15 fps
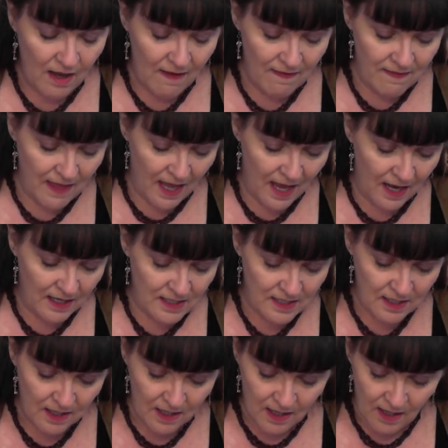
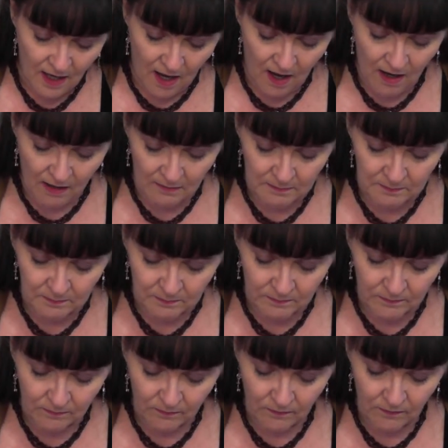that
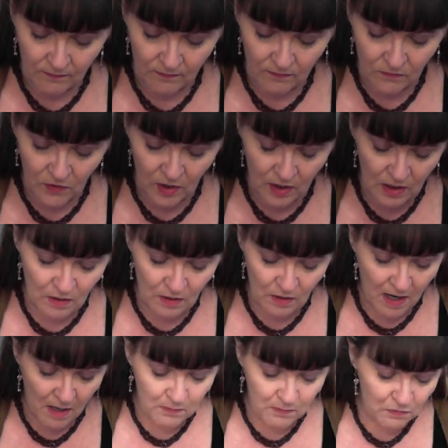your
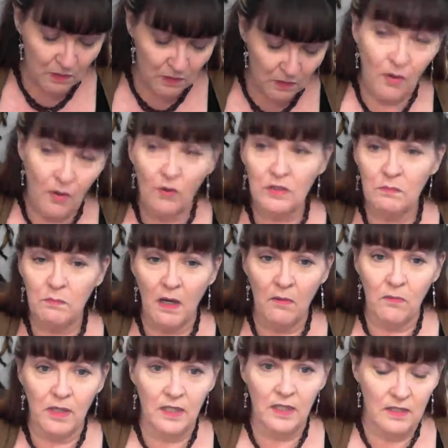mom was repulsed by
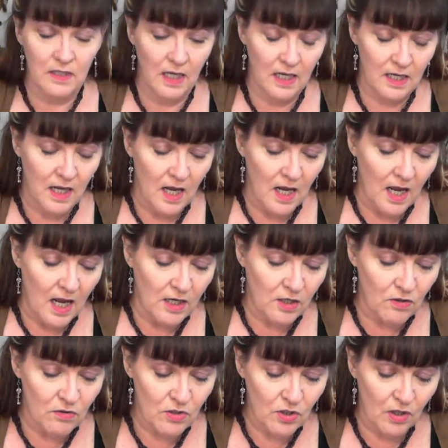what you did.
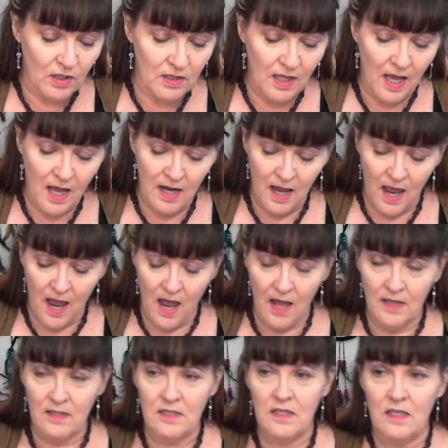You took that
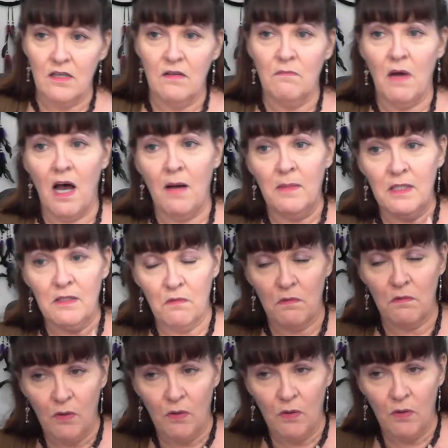as mama's
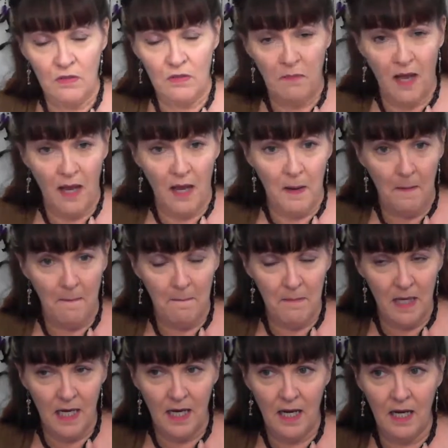repulsed by
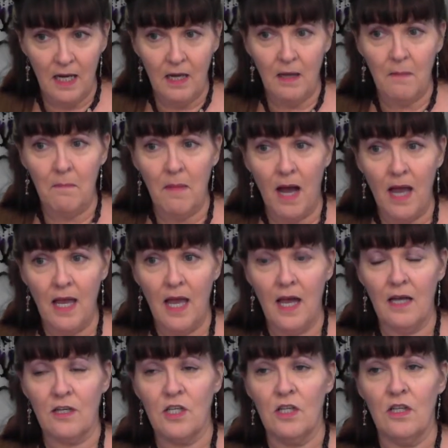me and my
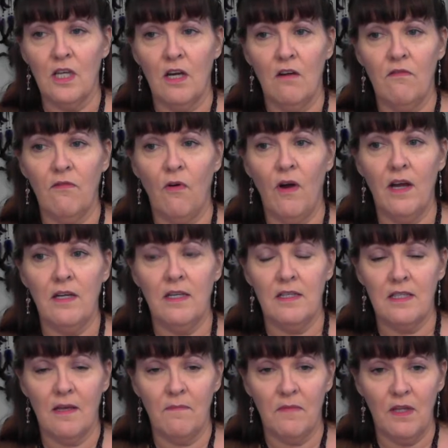action, therefore I
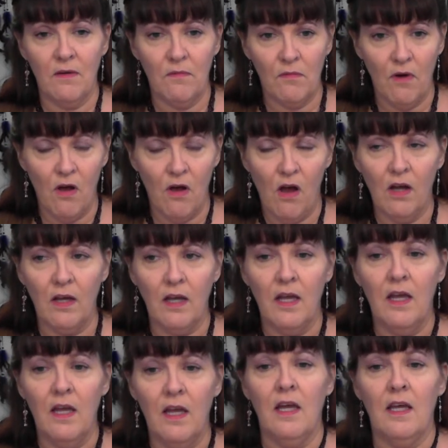did something wrong.
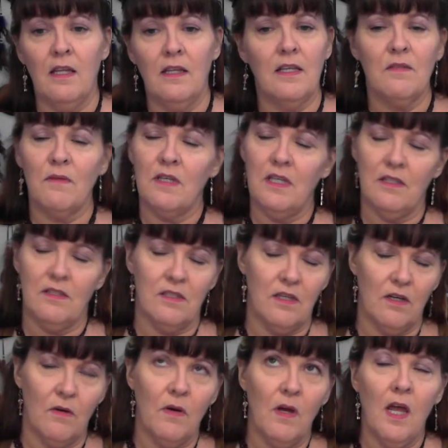That's what kids
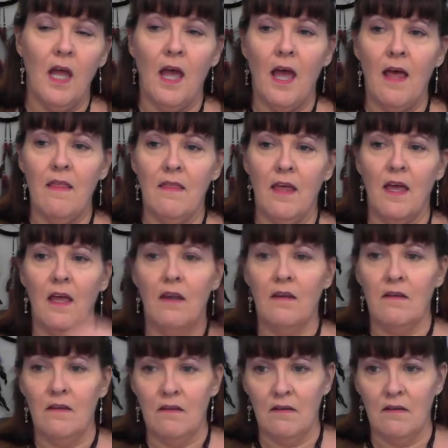do. And then